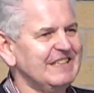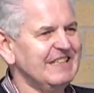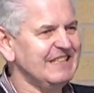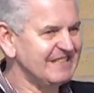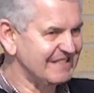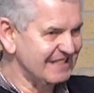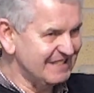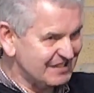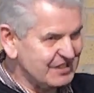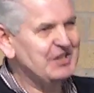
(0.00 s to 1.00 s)
It's,
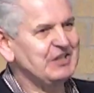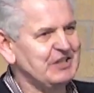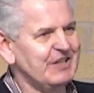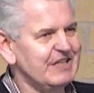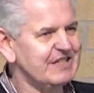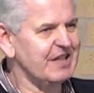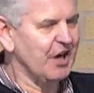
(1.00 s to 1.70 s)
it's certain. It's the